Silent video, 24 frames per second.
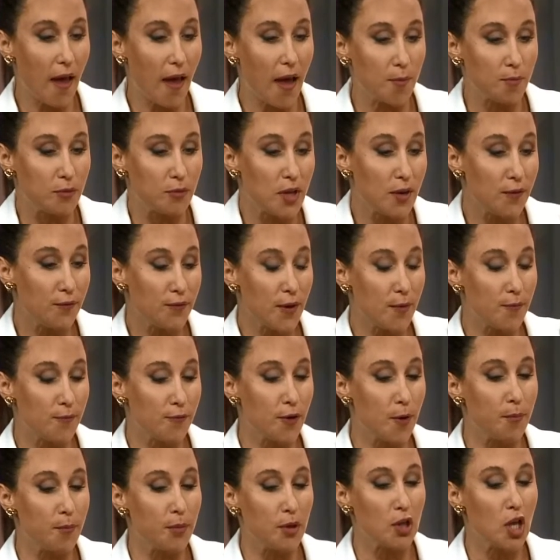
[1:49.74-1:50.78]
lift them
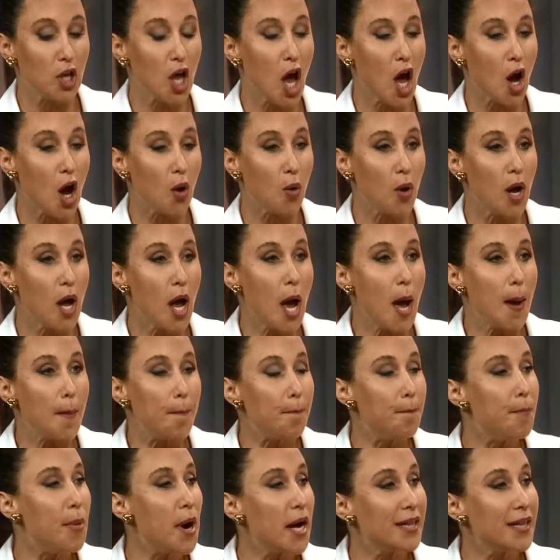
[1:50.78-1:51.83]
from below,
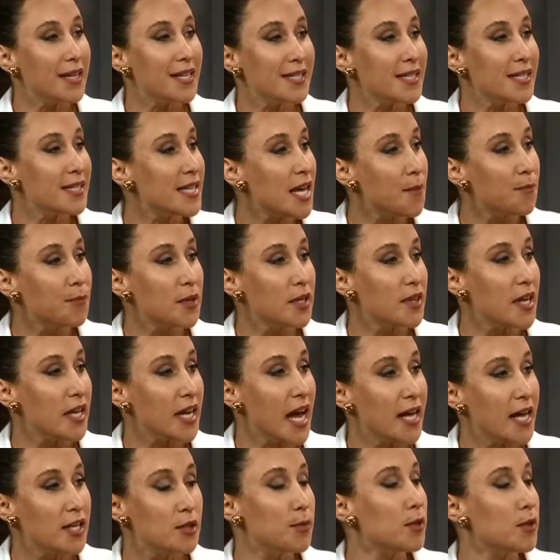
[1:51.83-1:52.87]
but this is something that
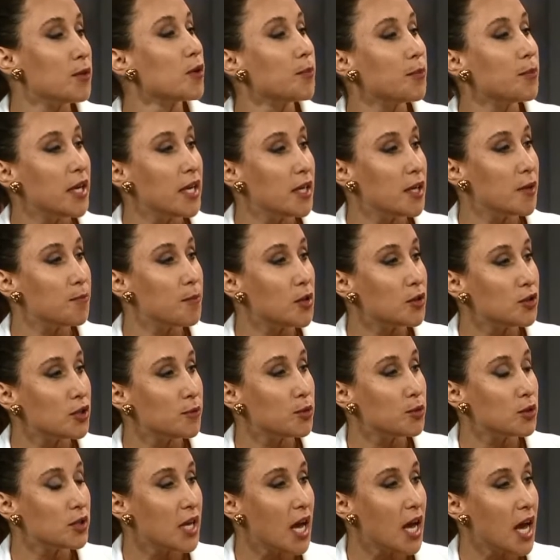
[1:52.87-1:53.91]
had to be repeated multiple
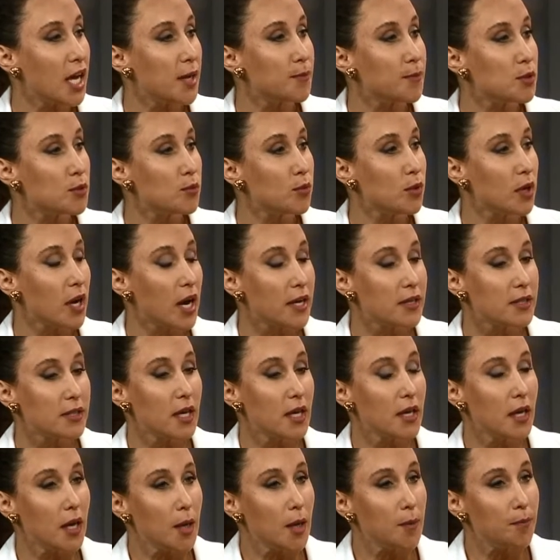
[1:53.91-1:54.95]
times, whereas
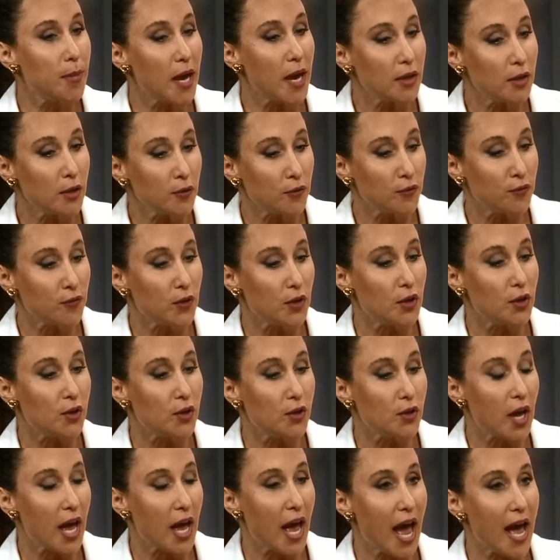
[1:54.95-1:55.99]
Bellafill
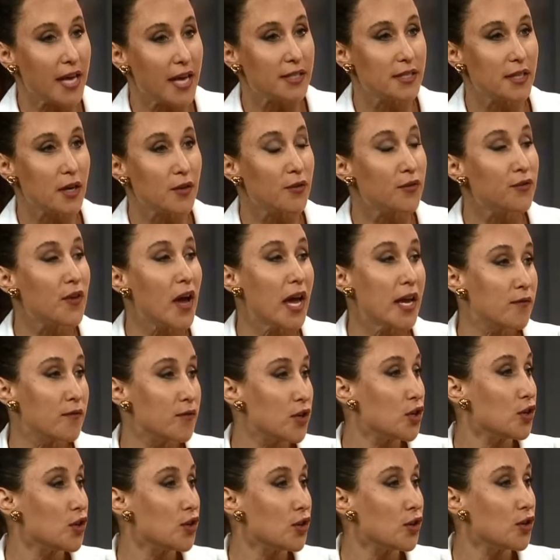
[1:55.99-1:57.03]
has a
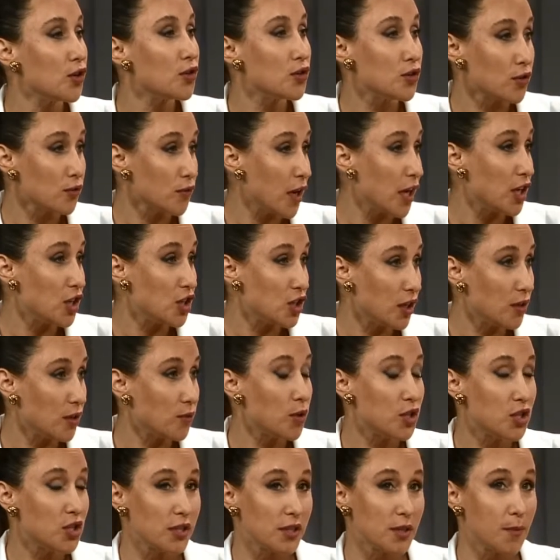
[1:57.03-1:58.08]
5-year duration,
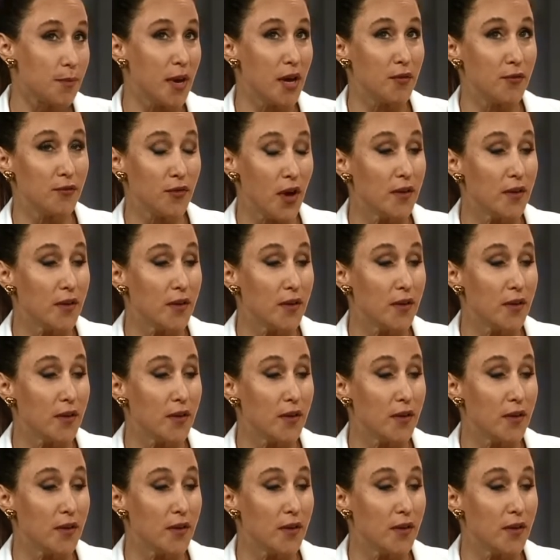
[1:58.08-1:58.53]
which is about 5